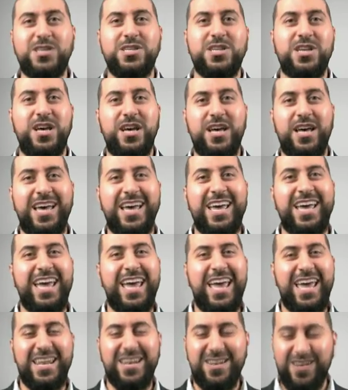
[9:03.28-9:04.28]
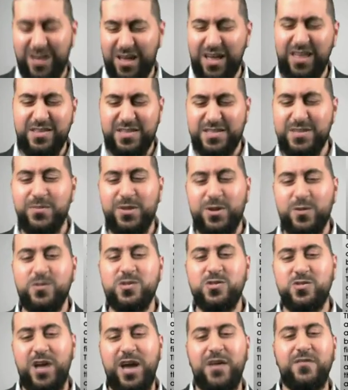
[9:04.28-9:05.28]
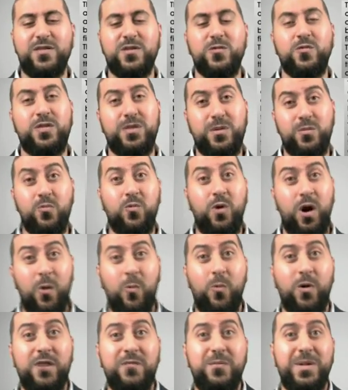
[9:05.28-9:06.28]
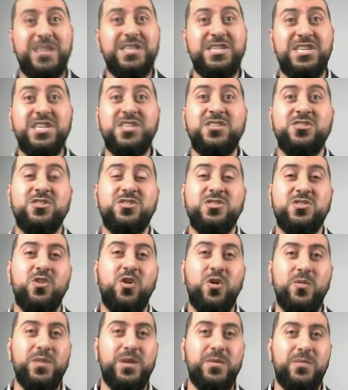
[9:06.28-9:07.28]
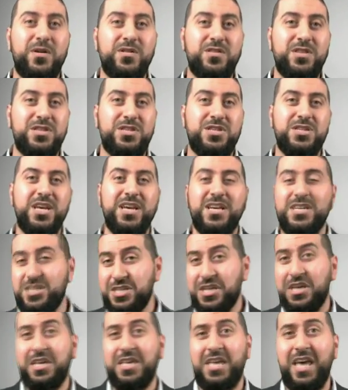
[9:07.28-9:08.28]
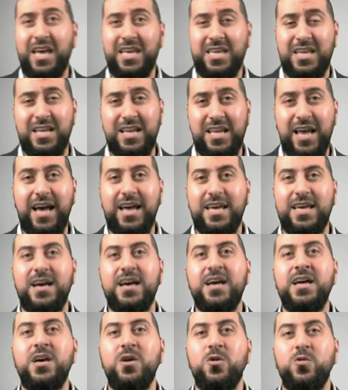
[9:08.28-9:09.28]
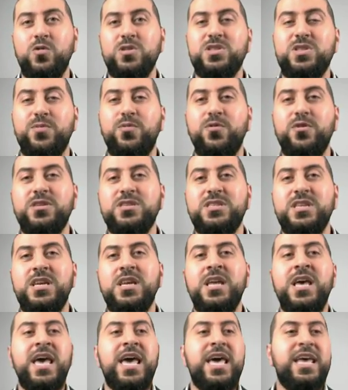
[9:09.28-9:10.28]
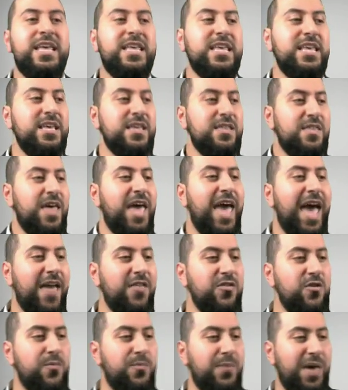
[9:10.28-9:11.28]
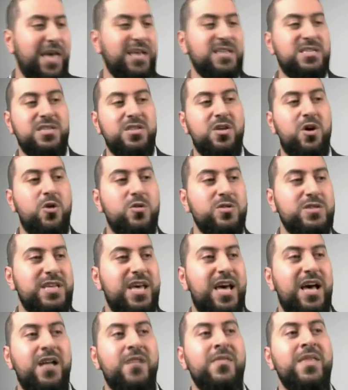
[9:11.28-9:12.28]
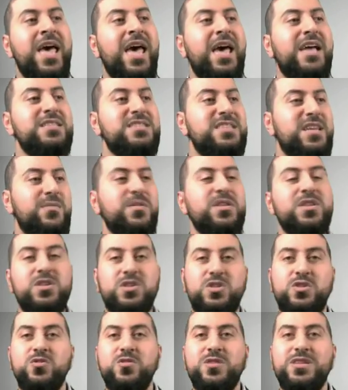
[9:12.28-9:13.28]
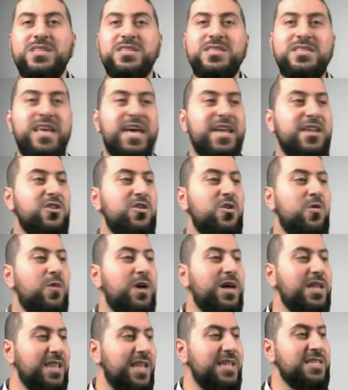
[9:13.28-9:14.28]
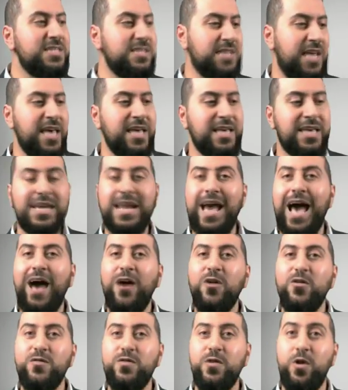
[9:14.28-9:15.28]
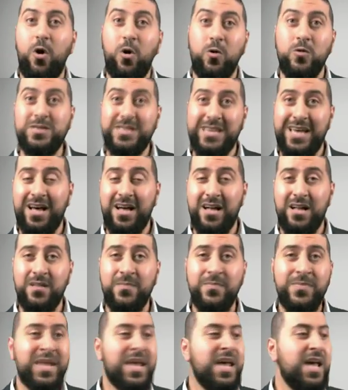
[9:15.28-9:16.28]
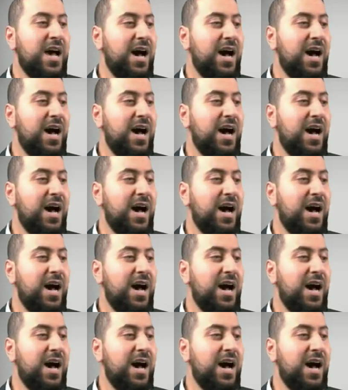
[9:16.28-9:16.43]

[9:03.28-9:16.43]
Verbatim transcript: Russia and uh, somebody who was traveling with him, uh, one of my teachers, told me about this sheikh. Sheikh Yahya al Yahya was the person. He, they had their bags in the hotel, and some of the students said, you know what, let's take it out of the hotel.